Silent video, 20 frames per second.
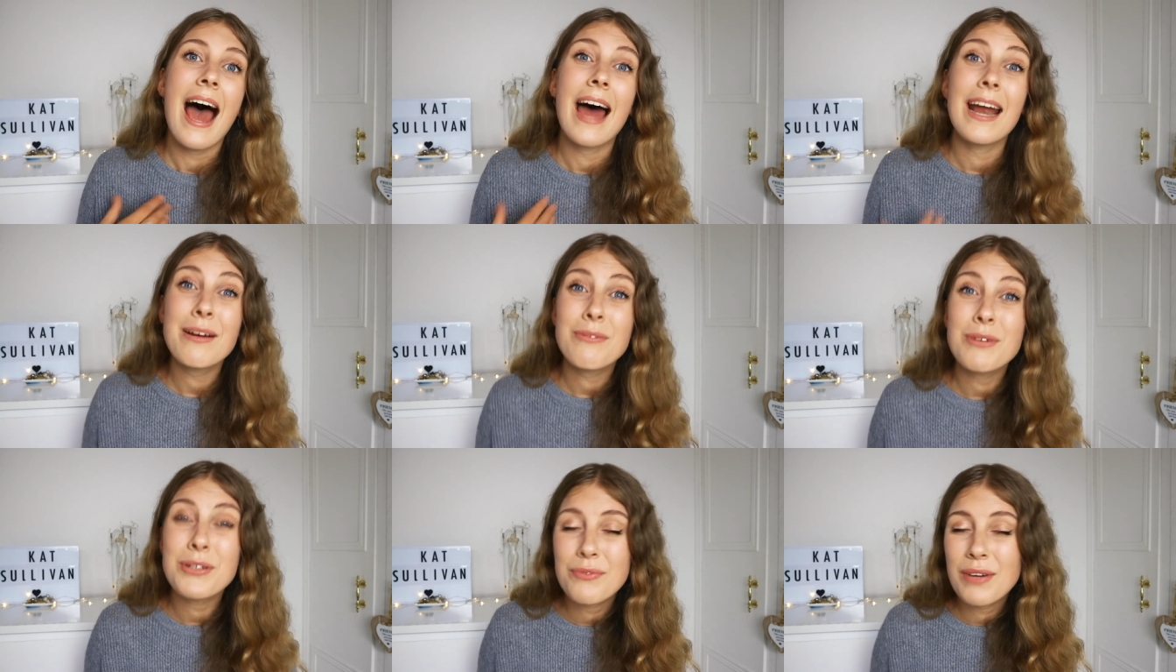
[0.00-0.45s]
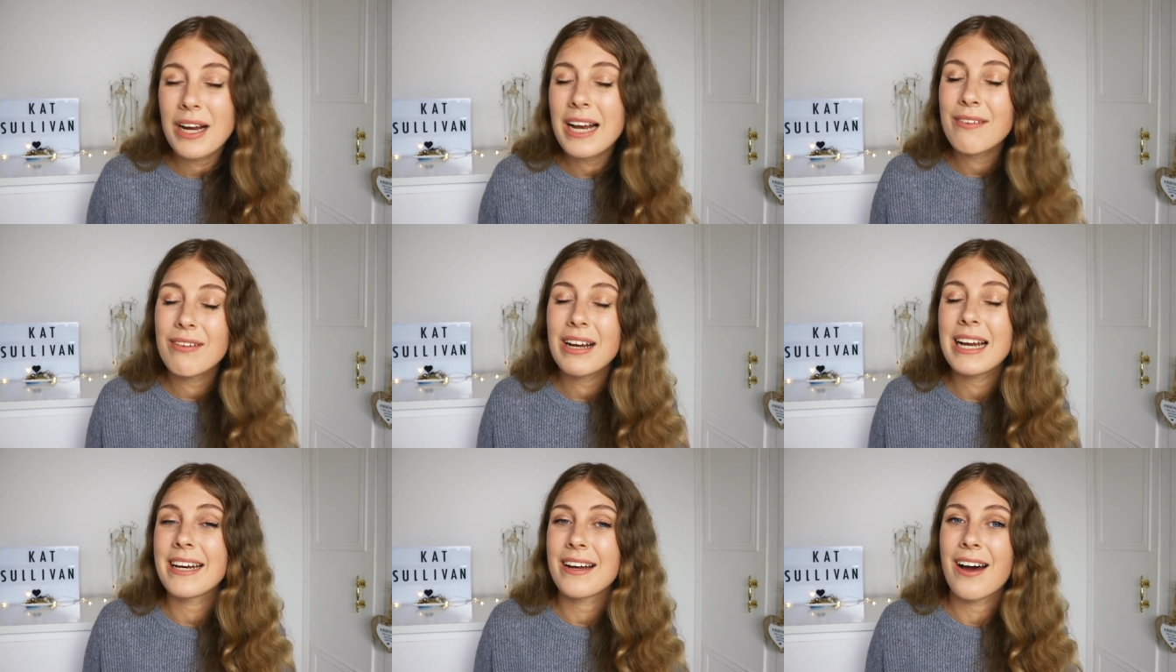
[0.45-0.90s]
And it was
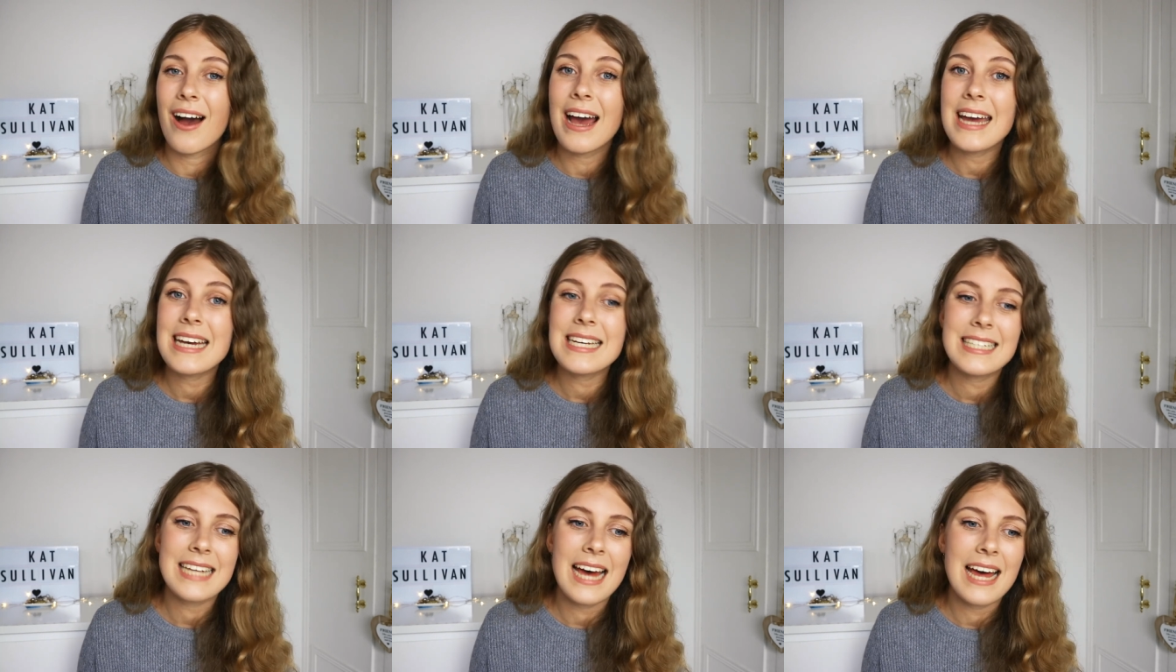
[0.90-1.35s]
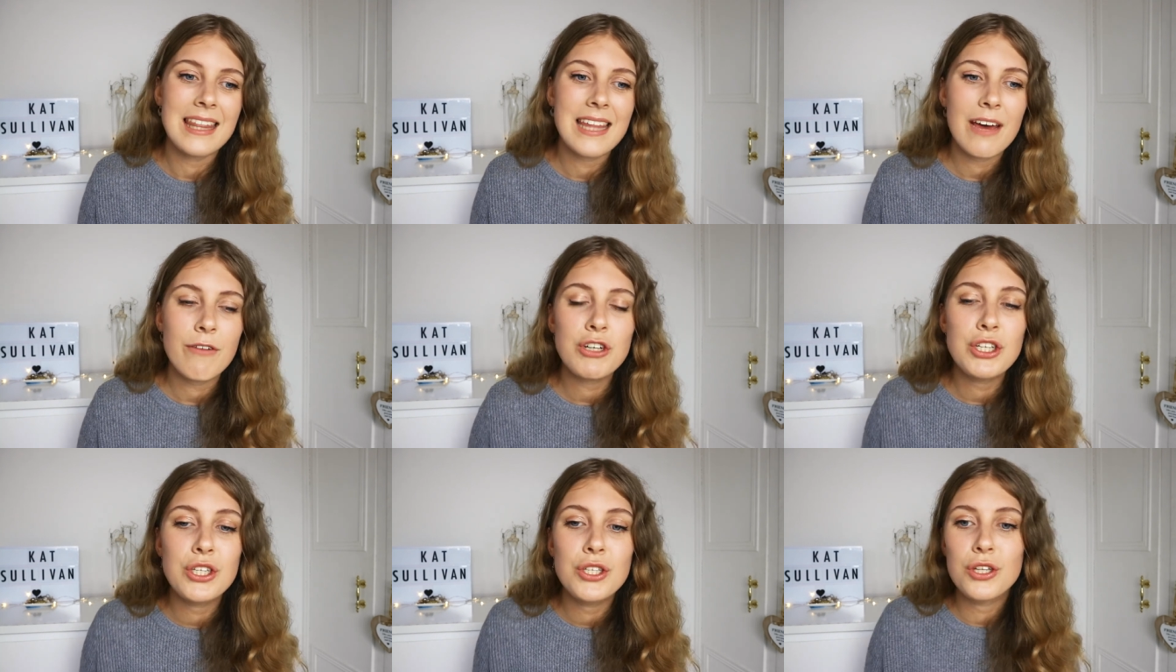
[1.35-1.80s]
really, really nice.
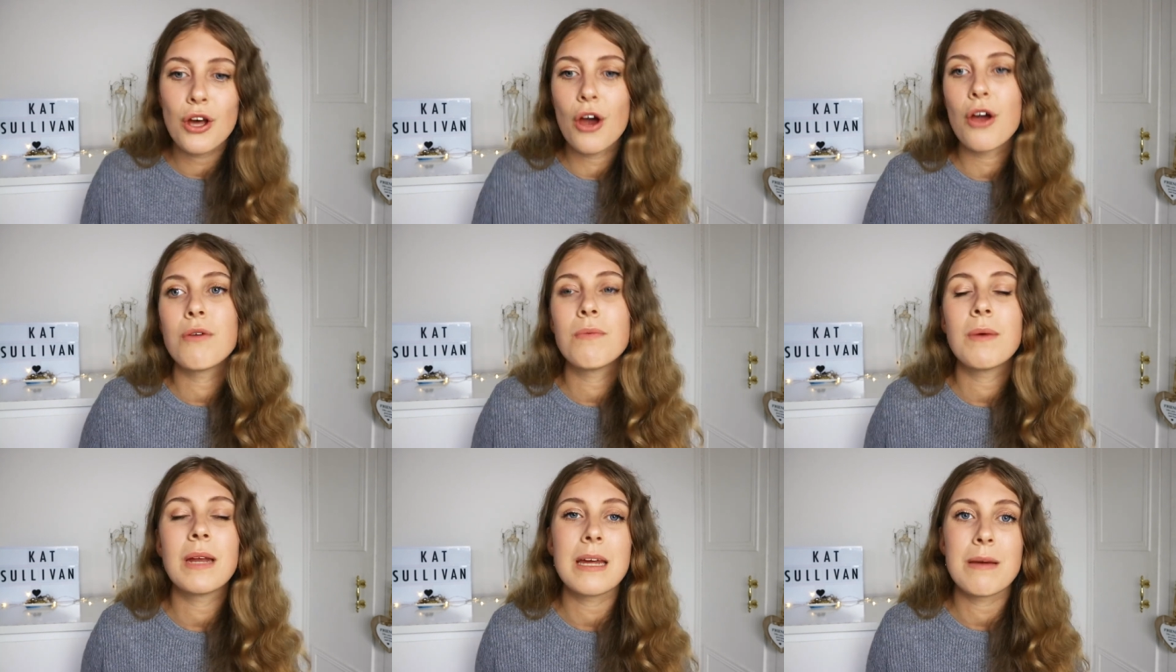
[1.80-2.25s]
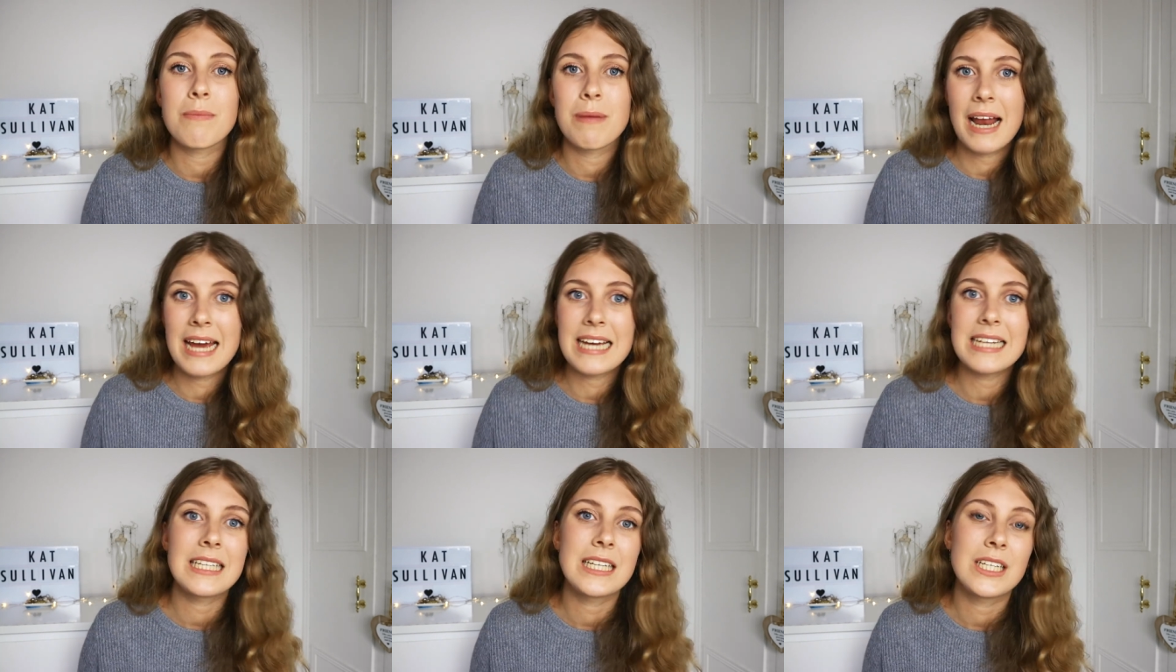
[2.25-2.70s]
And there are so many
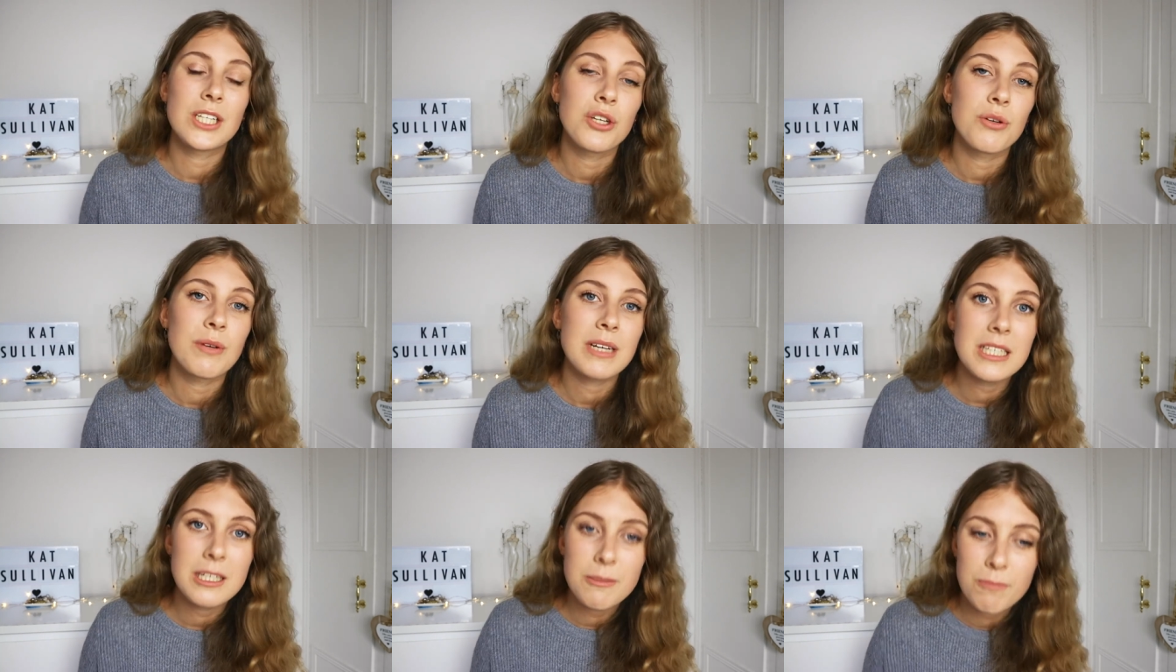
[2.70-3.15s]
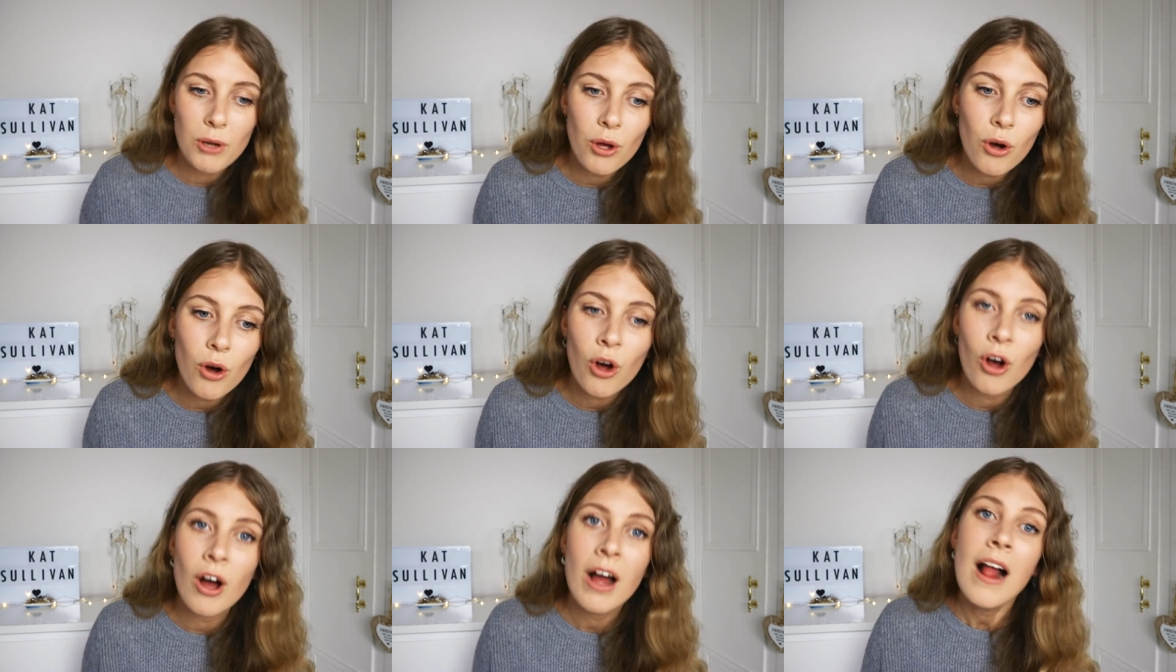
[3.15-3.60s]
places to
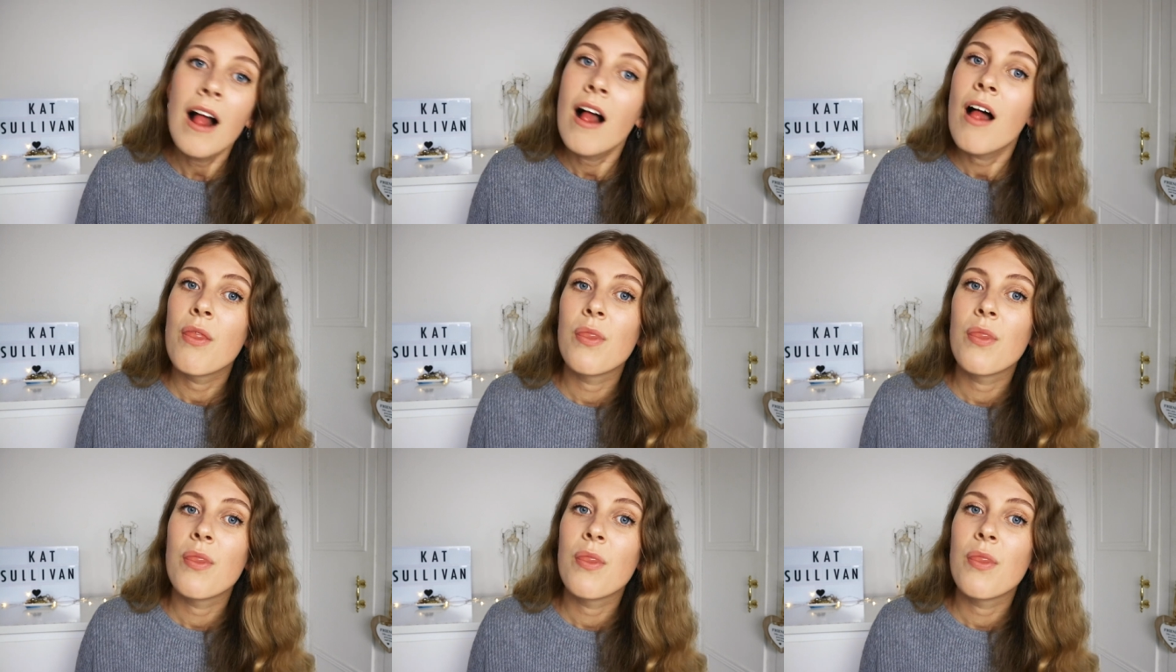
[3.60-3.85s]
explore